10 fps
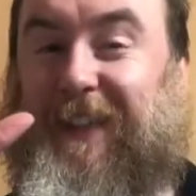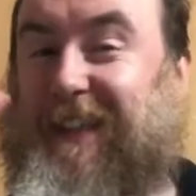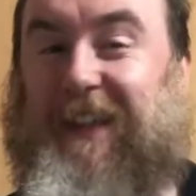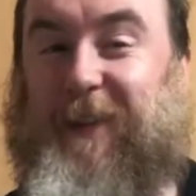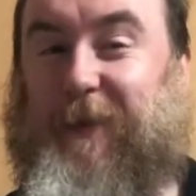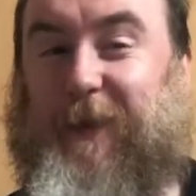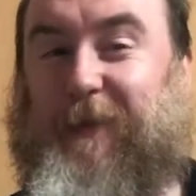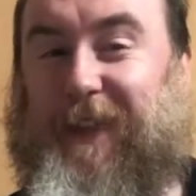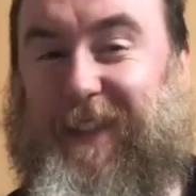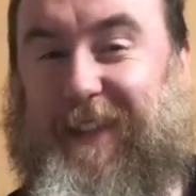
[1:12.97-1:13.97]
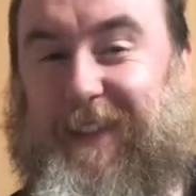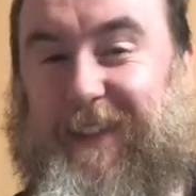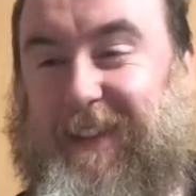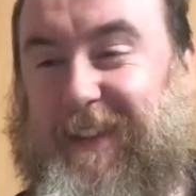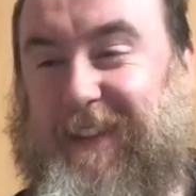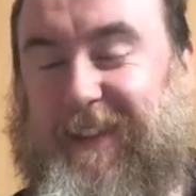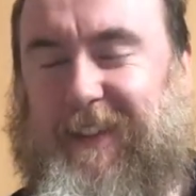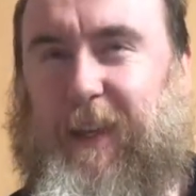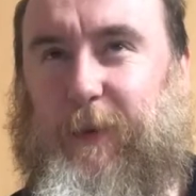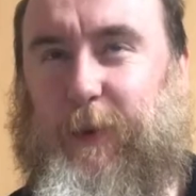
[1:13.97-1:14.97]
This ain't a Big Mac.
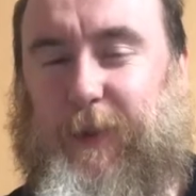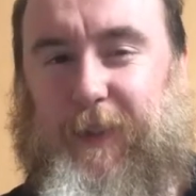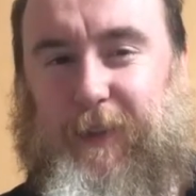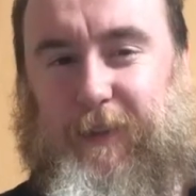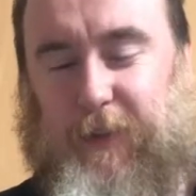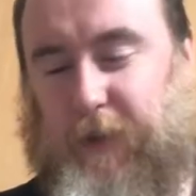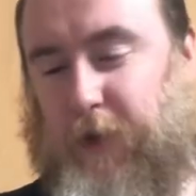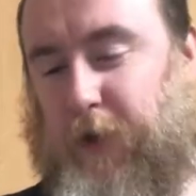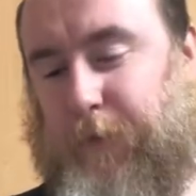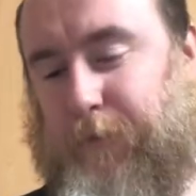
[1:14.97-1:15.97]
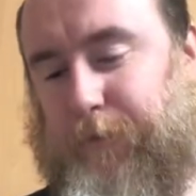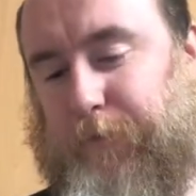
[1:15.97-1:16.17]
That'd be weird. But, um...